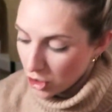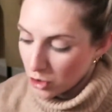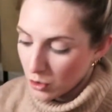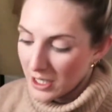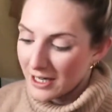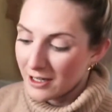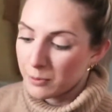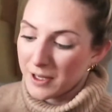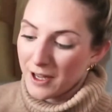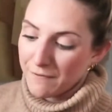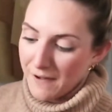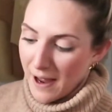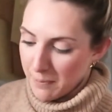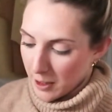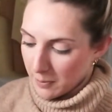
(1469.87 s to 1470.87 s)
do a little bit of
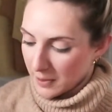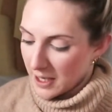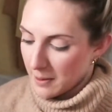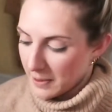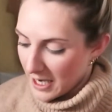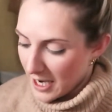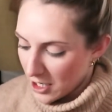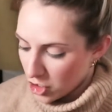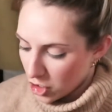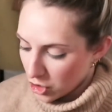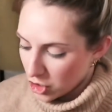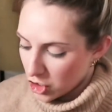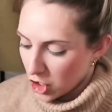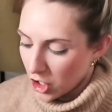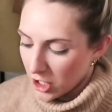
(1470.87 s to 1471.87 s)
fabric manipulation to
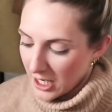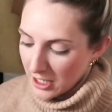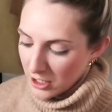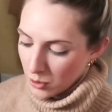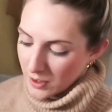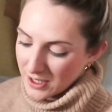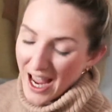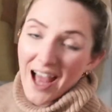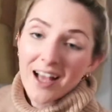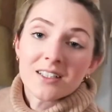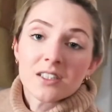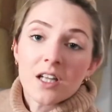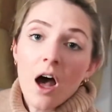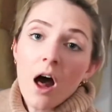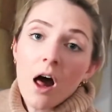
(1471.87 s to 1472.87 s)
turn it into a
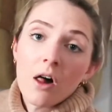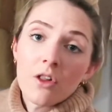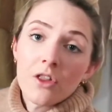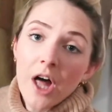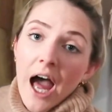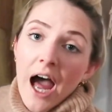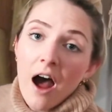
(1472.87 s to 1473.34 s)
textile that